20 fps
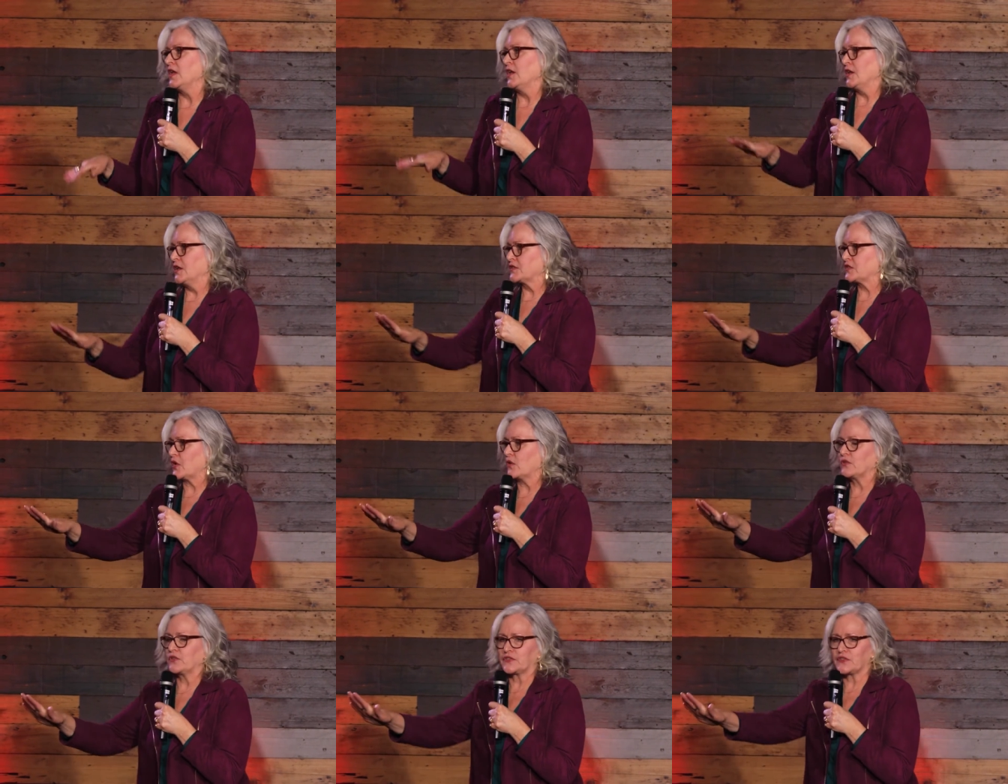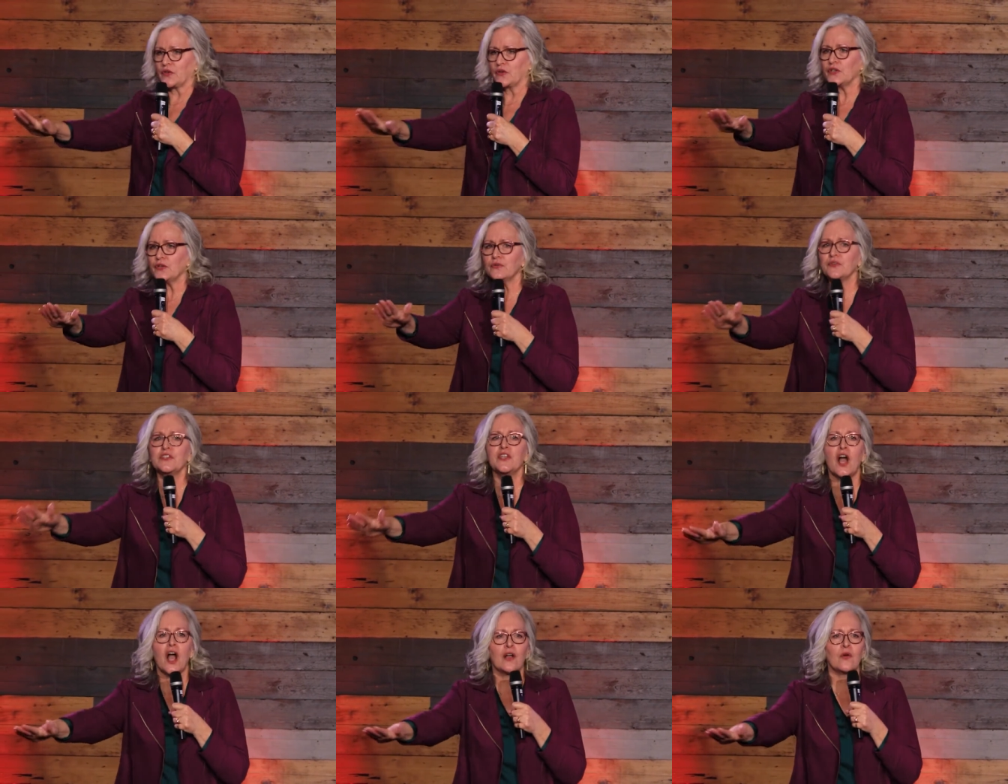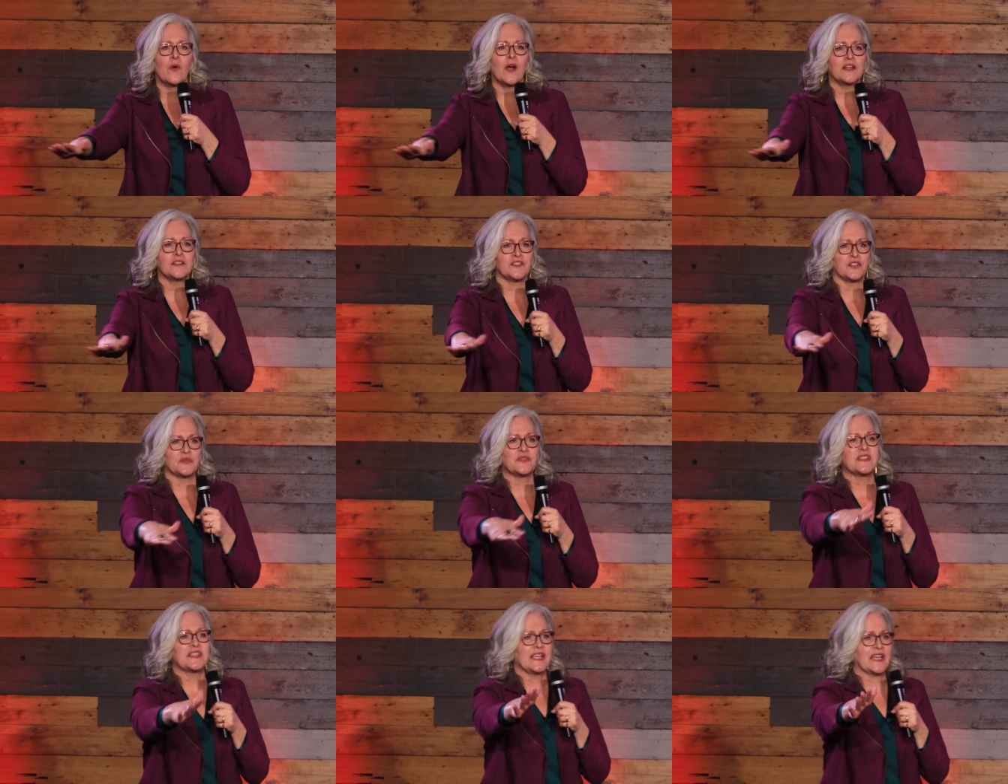So you young ones, you
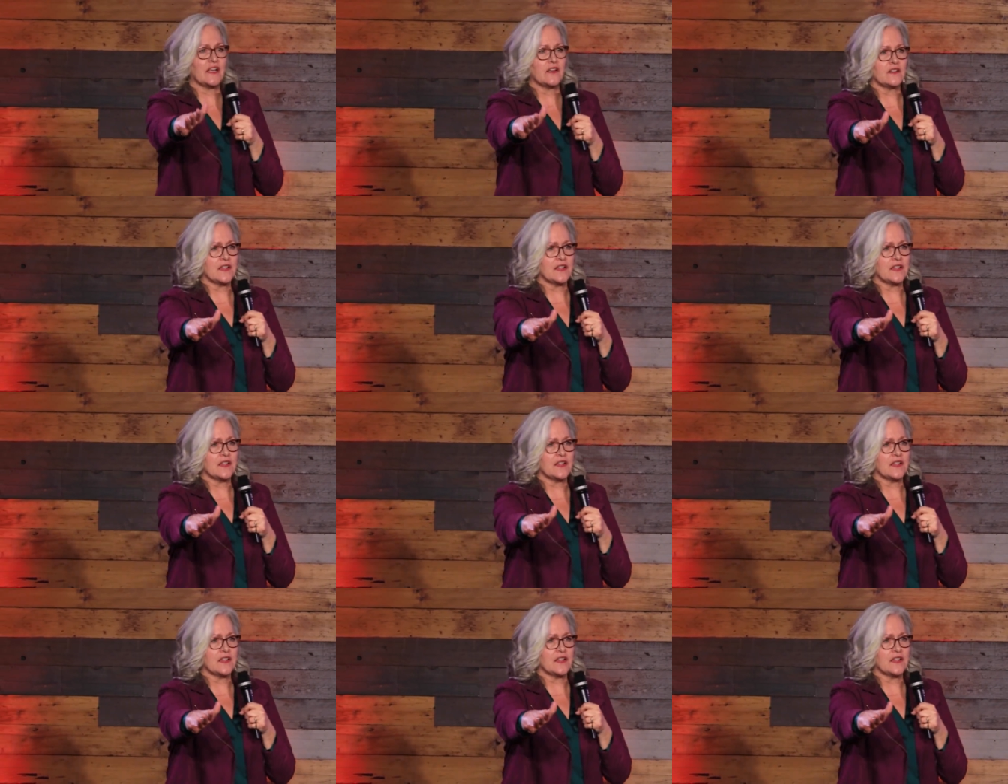single